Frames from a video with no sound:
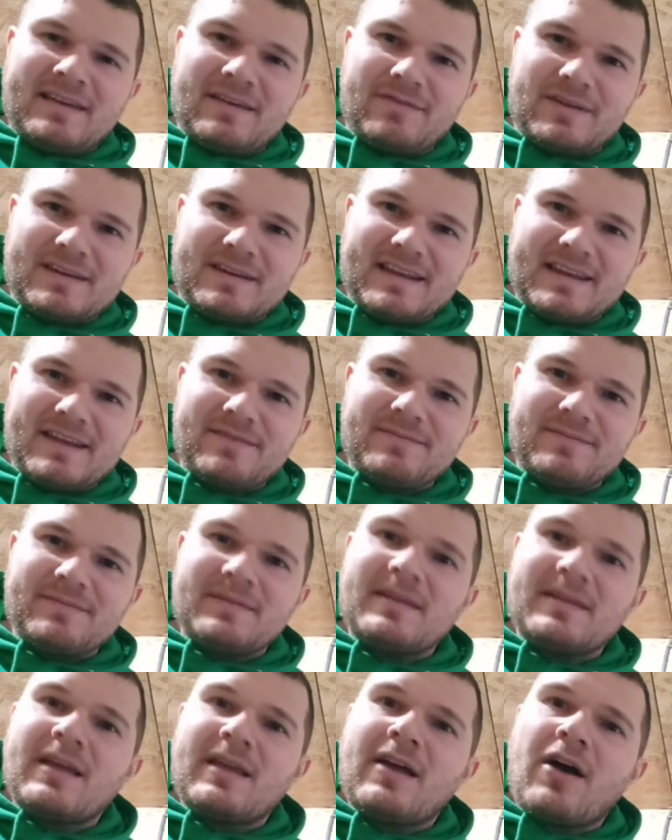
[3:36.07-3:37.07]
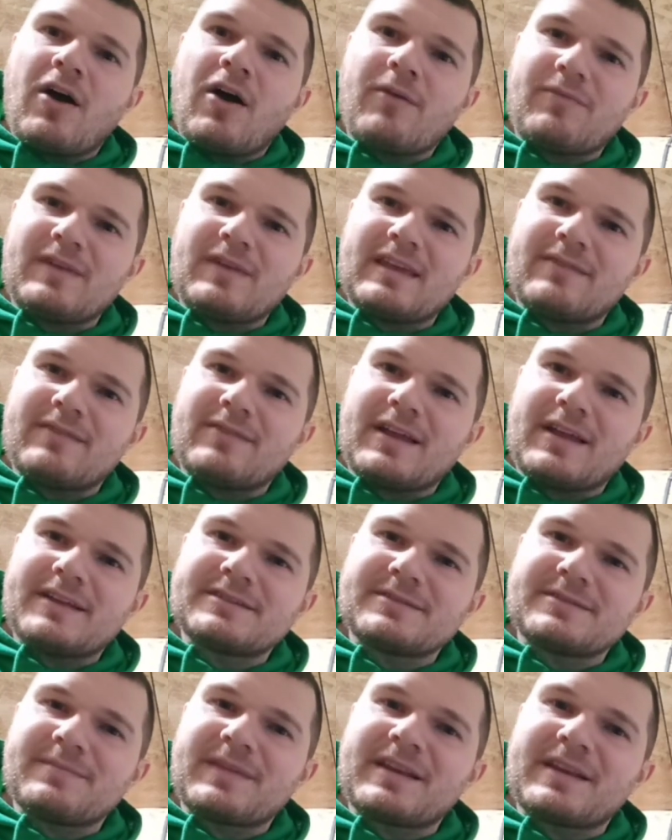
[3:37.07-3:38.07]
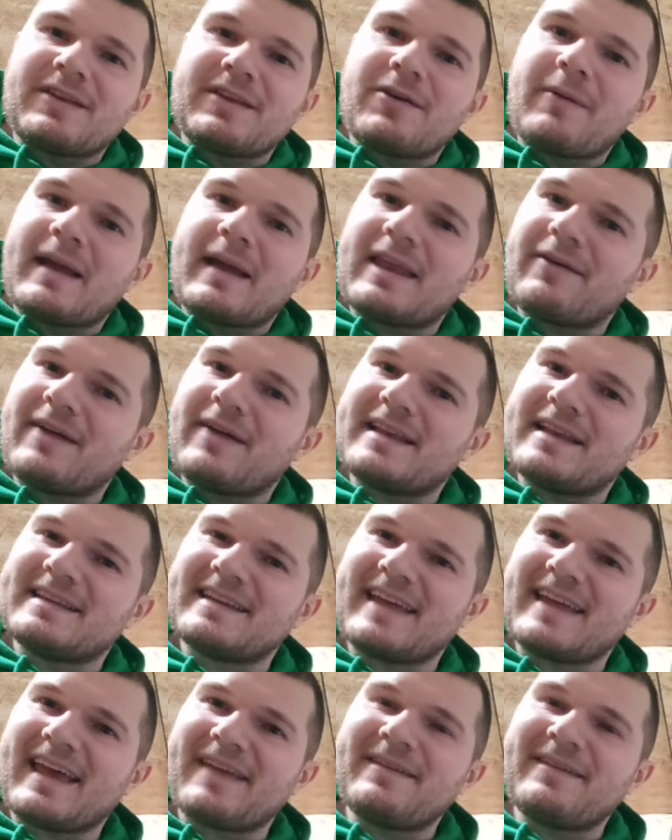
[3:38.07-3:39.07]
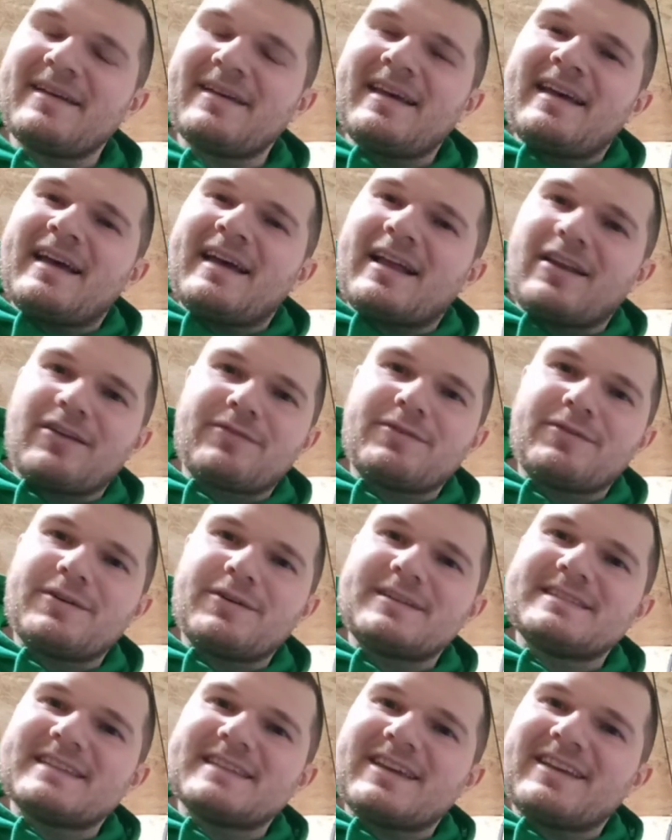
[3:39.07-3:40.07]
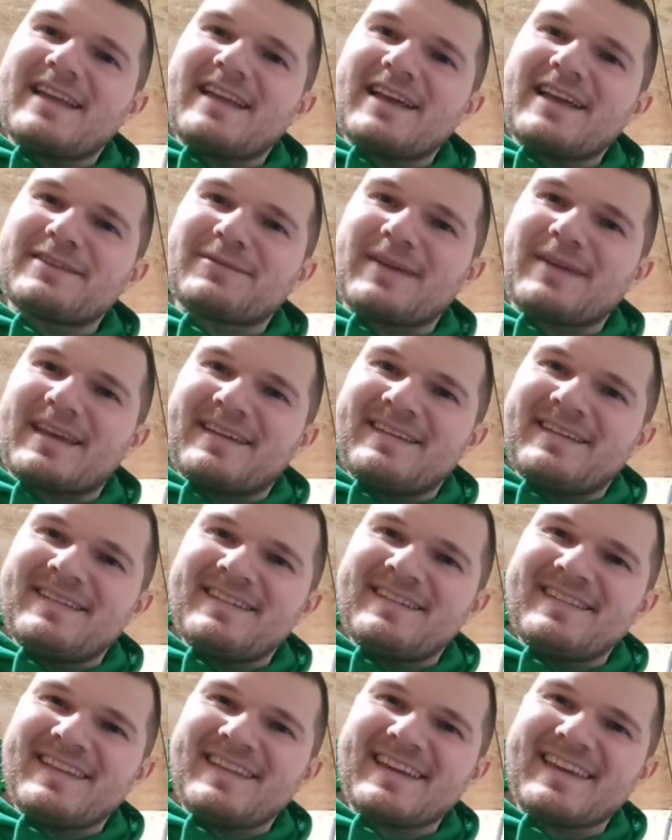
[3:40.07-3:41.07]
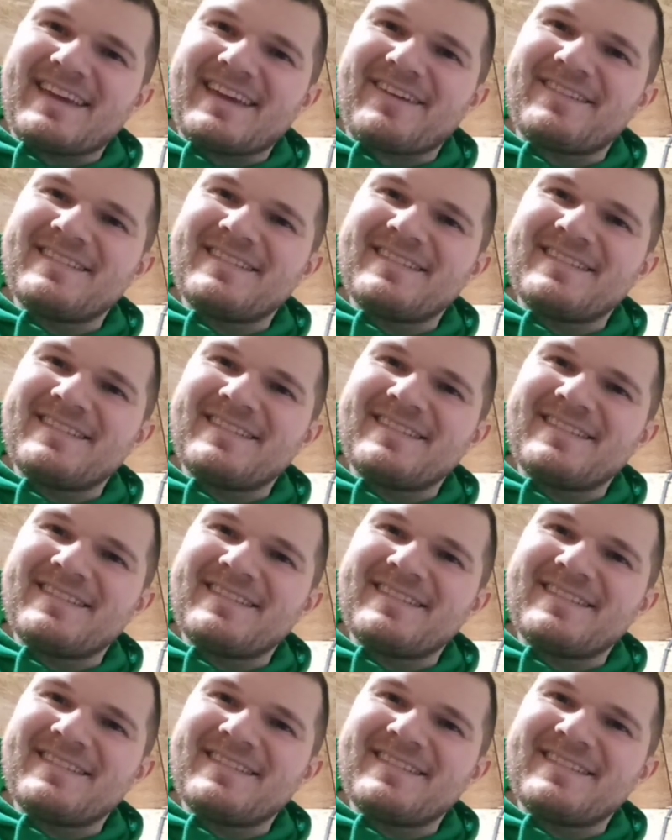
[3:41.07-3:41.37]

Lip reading: If you didn't, hopefully you've learnt something new anyway today, and I look forward to seeing you next week. Thank you.